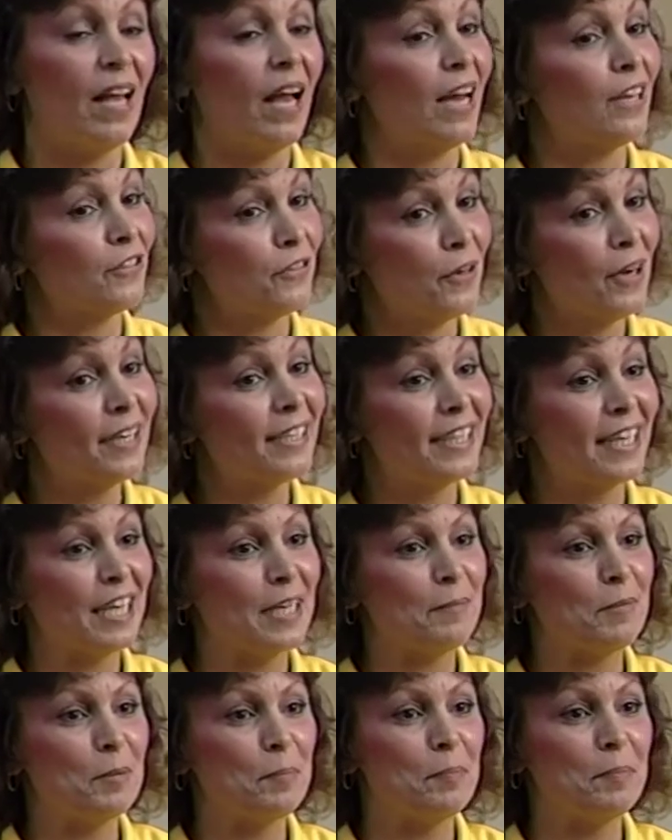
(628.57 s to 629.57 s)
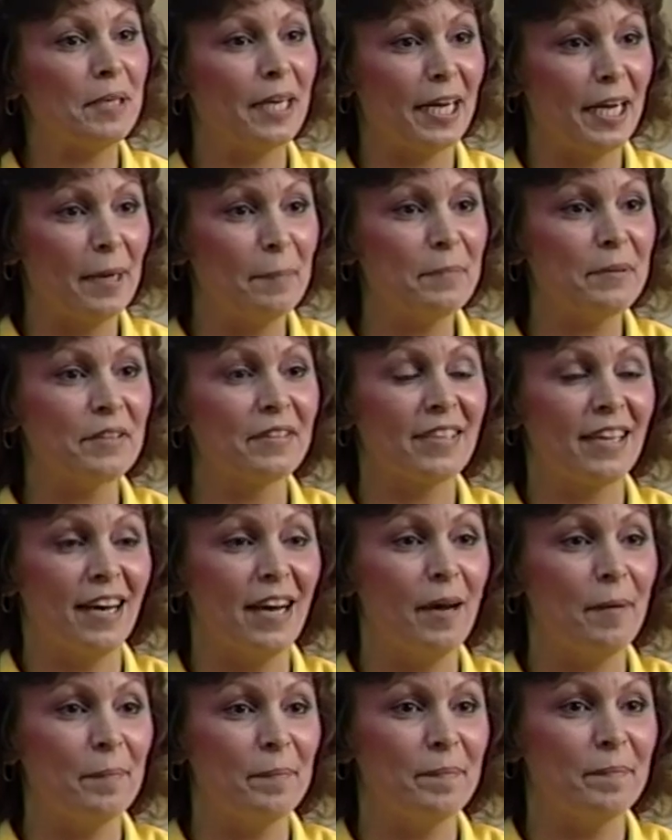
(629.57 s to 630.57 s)
I tried to get him to pick up his
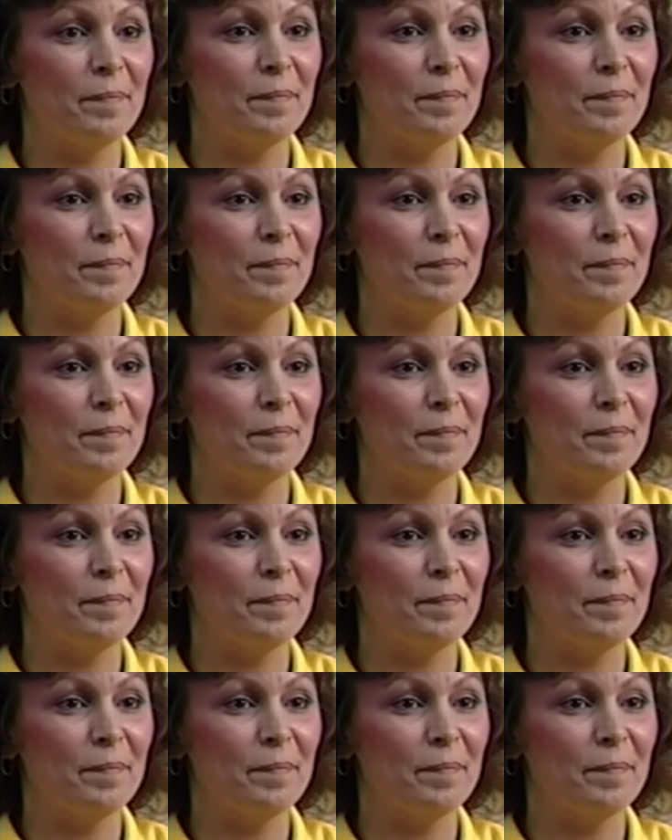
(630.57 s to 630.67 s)
cup.